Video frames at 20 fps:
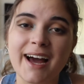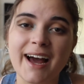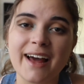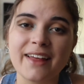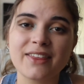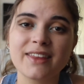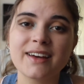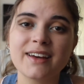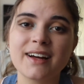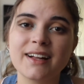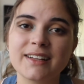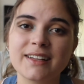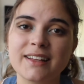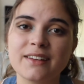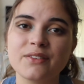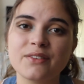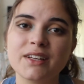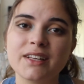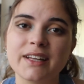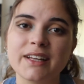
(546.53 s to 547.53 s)
I think I'll
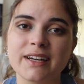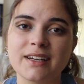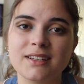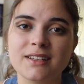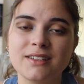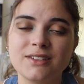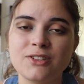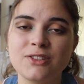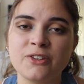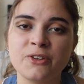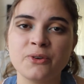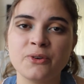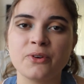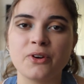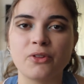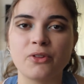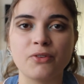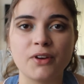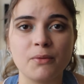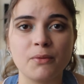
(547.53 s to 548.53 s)
give it like 2
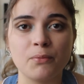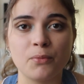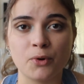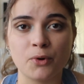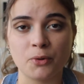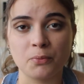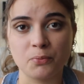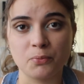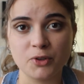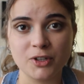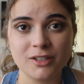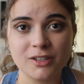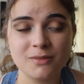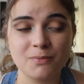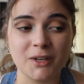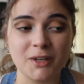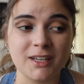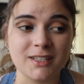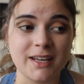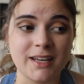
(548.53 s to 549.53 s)
or 3 more books,
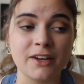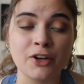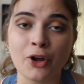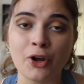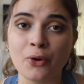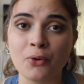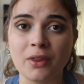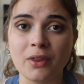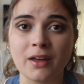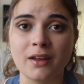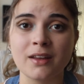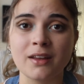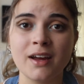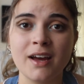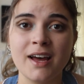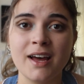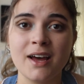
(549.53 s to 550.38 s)
because I know that